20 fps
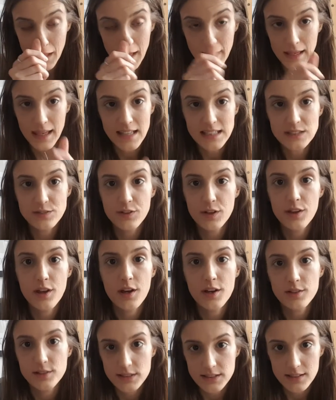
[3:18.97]
I guess for
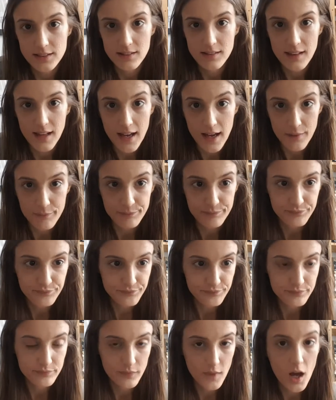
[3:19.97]
those that
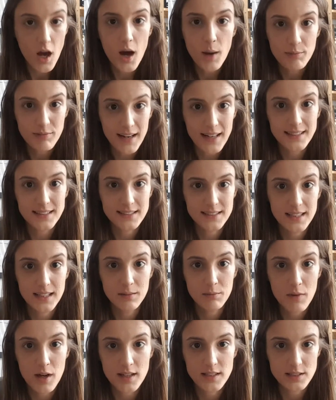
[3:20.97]
are
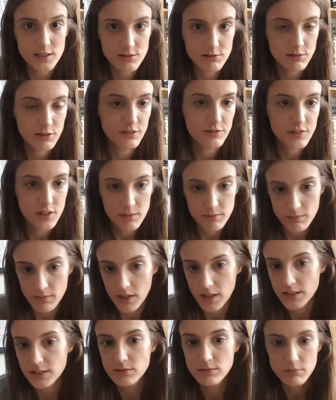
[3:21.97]
practicing Meisner or have done
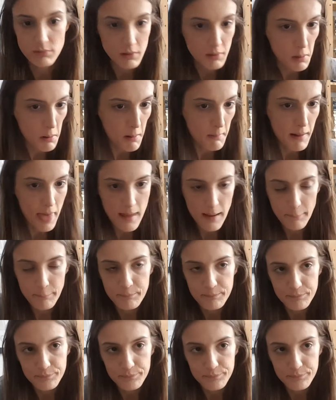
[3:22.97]
Meisner, blah, blah, blah,